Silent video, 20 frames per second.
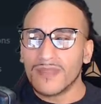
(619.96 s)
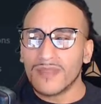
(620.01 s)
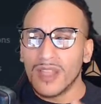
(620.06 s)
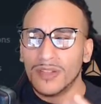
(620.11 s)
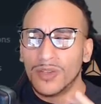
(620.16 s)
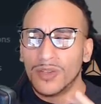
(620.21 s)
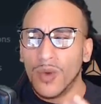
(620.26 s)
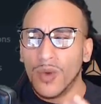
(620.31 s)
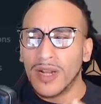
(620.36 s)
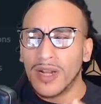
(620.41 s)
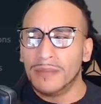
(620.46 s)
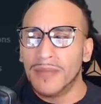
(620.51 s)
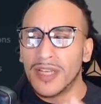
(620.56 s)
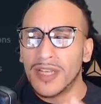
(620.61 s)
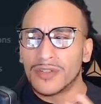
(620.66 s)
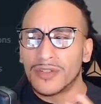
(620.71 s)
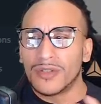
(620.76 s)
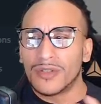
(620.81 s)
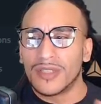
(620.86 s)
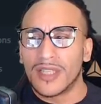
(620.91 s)
you want to make
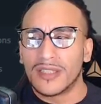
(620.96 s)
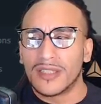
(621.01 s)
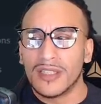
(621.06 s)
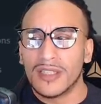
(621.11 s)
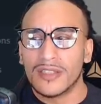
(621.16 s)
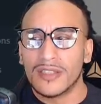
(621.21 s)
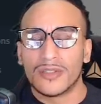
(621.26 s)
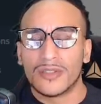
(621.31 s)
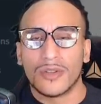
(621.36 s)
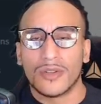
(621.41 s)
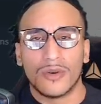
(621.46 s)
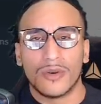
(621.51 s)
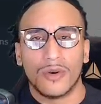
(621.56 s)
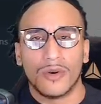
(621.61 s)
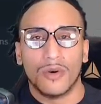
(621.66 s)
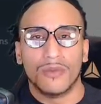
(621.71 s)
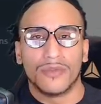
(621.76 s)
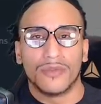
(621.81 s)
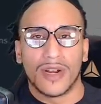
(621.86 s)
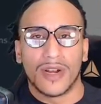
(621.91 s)
sure that these don't
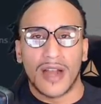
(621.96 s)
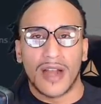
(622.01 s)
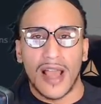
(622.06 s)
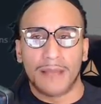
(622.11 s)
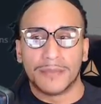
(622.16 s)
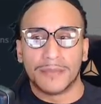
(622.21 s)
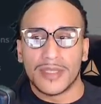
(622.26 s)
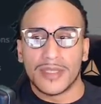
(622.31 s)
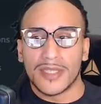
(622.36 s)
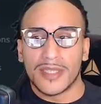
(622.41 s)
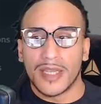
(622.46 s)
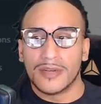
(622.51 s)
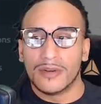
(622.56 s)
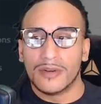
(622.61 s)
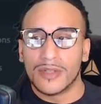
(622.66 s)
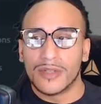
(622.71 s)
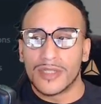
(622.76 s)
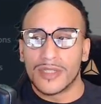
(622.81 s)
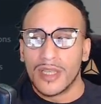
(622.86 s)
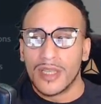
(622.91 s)
overlap, because I
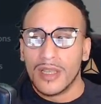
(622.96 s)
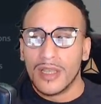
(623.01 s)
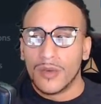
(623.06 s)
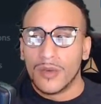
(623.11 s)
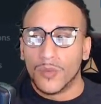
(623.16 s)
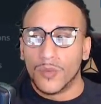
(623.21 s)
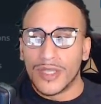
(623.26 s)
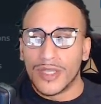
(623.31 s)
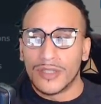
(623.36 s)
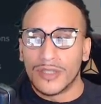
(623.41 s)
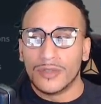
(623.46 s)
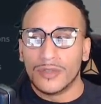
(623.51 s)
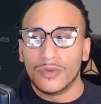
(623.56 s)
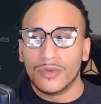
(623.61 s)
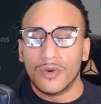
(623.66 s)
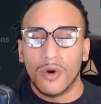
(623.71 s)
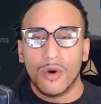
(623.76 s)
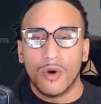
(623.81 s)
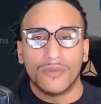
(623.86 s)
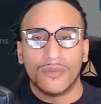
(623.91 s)
notice when
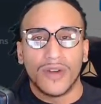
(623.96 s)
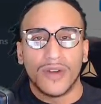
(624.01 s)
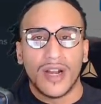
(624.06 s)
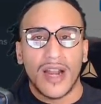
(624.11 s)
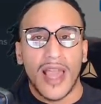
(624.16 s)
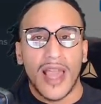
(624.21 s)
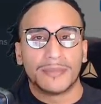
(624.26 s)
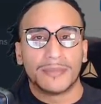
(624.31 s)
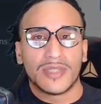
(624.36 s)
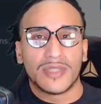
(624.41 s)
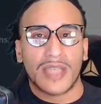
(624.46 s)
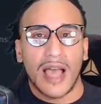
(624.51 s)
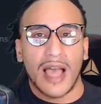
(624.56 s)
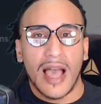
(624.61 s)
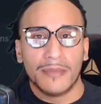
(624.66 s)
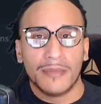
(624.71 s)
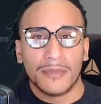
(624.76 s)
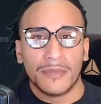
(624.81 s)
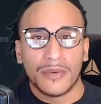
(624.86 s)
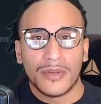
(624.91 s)
you overlap
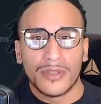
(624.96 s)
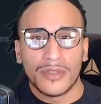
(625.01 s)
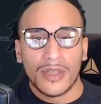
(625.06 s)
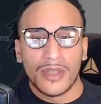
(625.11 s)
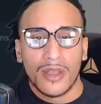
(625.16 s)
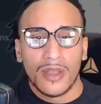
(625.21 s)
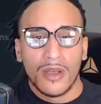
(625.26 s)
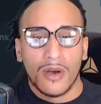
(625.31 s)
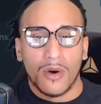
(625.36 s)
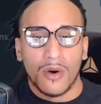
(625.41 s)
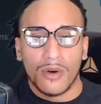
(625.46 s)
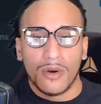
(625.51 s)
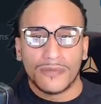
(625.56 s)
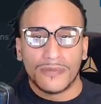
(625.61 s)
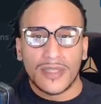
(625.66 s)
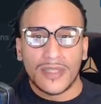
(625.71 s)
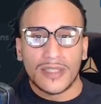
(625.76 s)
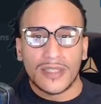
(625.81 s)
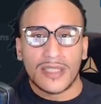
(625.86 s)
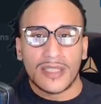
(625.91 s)
timers,
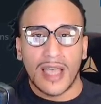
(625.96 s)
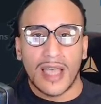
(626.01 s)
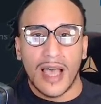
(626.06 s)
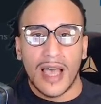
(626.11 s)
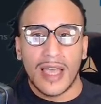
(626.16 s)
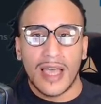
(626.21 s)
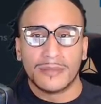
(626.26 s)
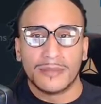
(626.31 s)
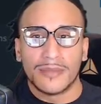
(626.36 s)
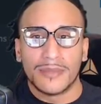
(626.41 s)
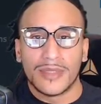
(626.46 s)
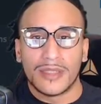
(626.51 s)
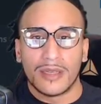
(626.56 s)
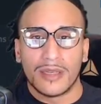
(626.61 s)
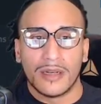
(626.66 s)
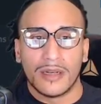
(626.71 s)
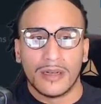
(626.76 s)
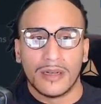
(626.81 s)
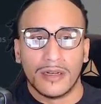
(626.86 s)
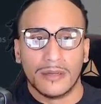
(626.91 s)
oftentimes
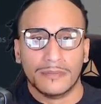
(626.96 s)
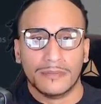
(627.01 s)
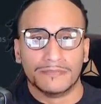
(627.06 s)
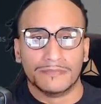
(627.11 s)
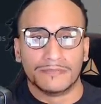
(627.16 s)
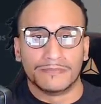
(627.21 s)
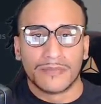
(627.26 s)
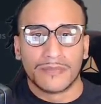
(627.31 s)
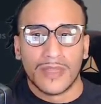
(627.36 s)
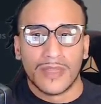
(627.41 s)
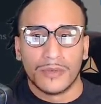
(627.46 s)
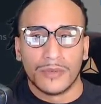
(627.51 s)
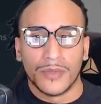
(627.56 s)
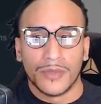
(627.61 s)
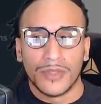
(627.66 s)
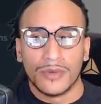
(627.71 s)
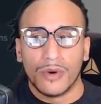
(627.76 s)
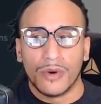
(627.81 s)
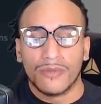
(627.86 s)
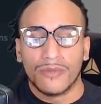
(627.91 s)
when
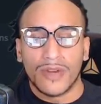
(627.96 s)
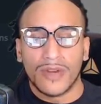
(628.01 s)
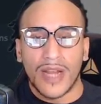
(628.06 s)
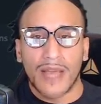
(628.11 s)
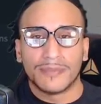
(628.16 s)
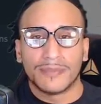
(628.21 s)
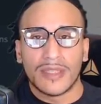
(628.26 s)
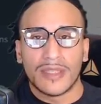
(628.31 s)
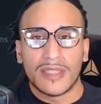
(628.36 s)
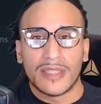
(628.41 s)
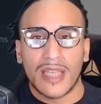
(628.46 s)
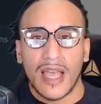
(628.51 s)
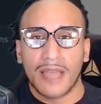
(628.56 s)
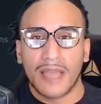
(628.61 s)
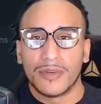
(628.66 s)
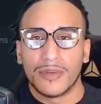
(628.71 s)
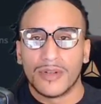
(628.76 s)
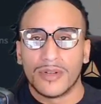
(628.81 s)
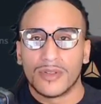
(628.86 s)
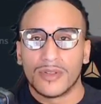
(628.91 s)
you overlap the
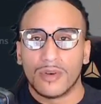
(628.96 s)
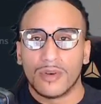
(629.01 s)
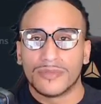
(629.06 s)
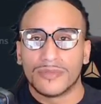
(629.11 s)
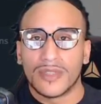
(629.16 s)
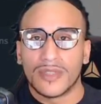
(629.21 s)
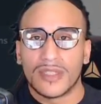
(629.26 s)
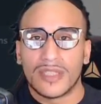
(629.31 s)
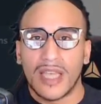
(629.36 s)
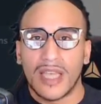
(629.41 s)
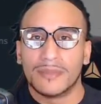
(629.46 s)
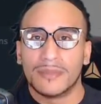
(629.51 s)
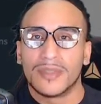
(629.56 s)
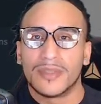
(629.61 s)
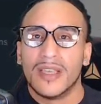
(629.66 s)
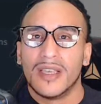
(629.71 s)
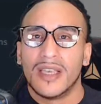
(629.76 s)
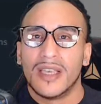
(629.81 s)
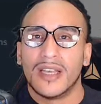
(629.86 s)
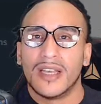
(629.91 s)
timers,
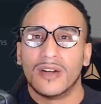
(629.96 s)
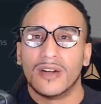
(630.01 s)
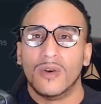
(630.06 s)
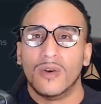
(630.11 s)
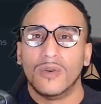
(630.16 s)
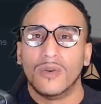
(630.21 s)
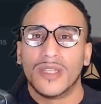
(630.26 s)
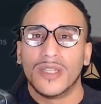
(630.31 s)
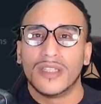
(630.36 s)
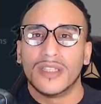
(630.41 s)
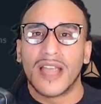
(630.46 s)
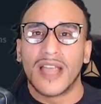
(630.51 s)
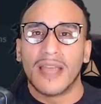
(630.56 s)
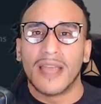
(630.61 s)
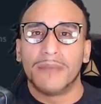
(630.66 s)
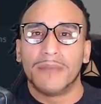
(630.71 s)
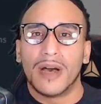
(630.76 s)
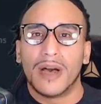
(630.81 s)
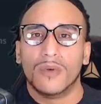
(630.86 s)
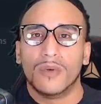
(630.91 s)
oftentimes
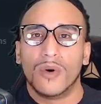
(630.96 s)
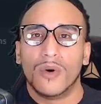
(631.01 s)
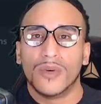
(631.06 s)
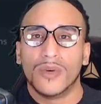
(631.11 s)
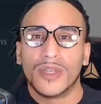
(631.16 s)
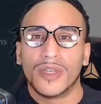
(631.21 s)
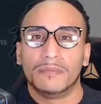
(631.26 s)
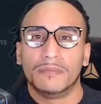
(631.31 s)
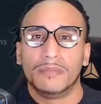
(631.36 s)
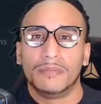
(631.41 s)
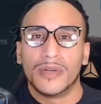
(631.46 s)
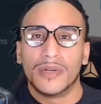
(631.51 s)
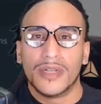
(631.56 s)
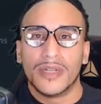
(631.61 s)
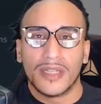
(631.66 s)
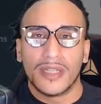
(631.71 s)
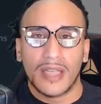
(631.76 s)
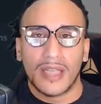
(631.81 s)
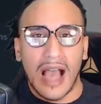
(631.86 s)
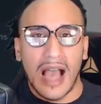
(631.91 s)
Nightbot will only
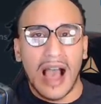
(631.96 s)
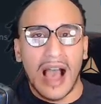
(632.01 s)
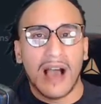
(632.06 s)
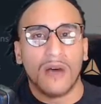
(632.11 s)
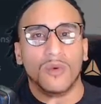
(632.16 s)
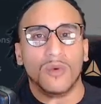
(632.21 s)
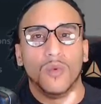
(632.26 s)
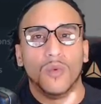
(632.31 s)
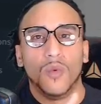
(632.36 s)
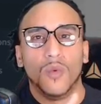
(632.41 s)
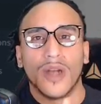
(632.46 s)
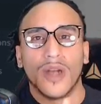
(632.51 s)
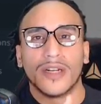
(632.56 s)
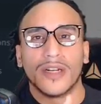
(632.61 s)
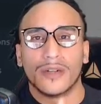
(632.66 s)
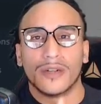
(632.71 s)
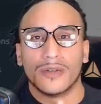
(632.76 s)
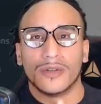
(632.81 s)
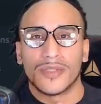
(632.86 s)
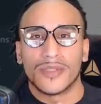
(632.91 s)
put out one
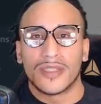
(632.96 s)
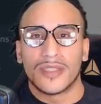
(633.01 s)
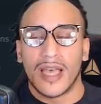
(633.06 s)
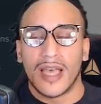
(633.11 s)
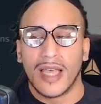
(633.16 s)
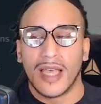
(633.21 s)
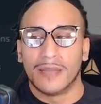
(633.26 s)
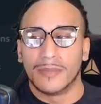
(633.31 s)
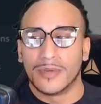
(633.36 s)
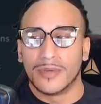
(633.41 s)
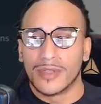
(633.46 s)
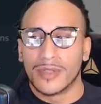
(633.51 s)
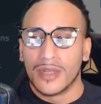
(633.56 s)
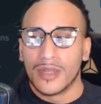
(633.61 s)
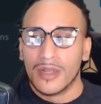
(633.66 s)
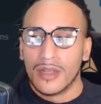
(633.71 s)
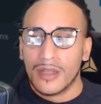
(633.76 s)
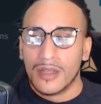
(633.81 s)
of those timers.